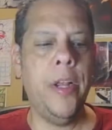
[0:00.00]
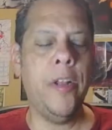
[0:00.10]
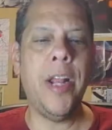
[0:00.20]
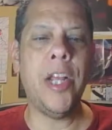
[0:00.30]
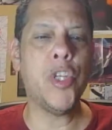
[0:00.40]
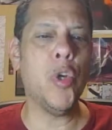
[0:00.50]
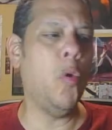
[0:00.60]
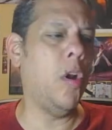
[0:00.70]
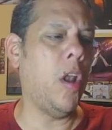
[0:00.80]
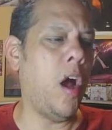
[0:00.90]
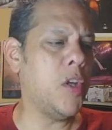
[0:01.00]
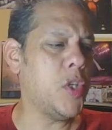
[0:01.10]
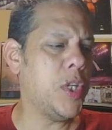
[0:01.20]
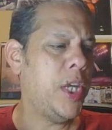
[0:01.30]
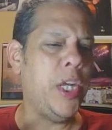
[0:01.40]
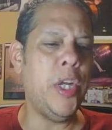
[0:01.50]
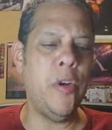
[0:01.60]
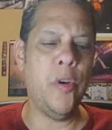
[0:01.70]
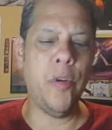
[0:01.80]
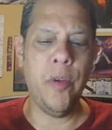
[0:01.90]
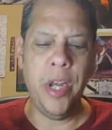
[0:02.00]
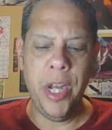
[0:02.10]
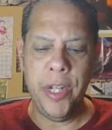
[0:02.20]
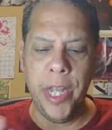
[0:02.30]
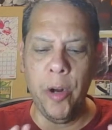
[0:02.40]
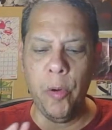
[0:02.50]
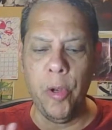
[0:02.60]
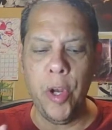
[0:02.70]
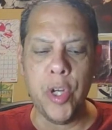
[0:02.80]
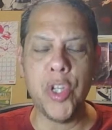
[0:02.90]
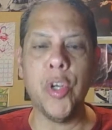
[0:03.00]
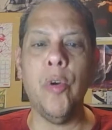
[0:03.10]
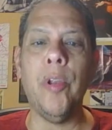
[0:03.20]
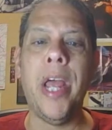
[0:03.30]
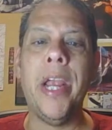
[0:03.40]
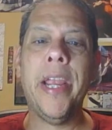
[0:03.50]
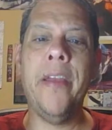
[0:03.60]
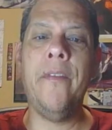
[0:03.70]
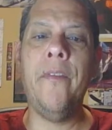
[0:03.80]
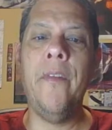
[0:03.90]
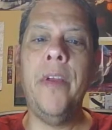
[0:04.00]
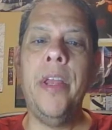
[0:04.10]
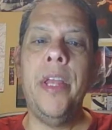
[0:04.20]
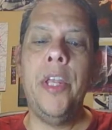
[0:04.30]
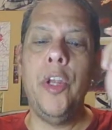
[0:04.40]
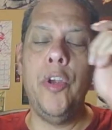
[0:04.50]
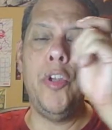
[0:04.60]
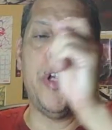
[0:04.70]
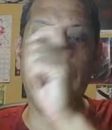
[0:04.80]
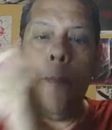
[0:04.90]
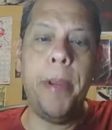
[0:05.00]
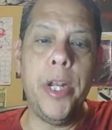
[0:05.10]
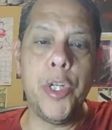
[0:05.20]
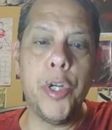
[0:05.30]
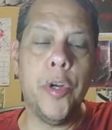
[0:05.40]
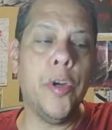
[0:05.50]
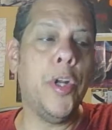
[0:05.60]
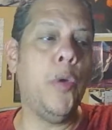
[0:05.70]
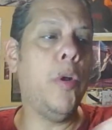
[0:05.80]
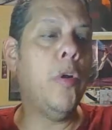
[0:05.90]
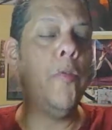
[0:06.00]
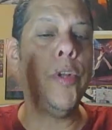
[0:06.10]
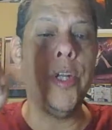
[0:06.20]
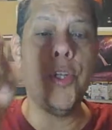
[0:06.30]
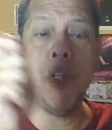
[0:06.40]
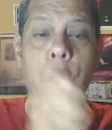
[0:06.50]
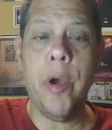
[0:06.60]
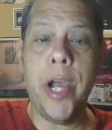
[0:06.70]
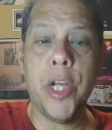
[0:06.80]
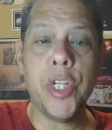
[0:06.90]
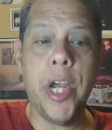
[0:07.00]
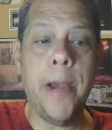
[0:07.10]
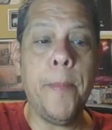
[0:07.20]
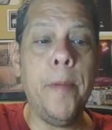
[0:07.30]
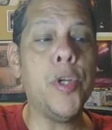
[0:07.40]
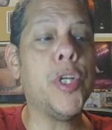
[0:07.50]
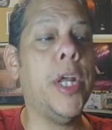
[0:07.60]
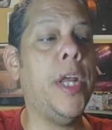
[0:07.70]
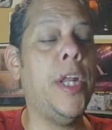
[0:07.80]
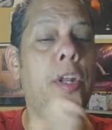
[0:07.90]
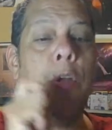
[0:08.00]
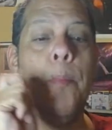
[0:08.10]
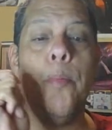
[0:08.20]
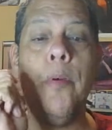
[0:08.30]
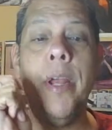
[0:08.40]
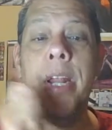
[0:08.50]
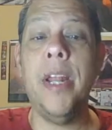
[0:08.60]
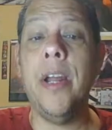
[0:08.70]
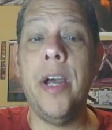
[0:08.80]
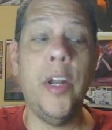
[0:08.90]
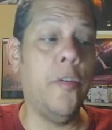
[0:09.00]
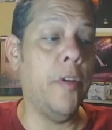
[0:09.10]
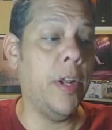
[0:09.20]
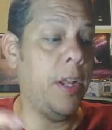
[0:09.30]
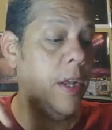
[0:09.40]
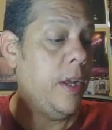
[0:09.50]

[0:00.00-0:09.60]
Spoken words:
They're not so glossy, or they don't look so like if, you know, you took a picture and you went over to the Xerox copy machine and you printed 100.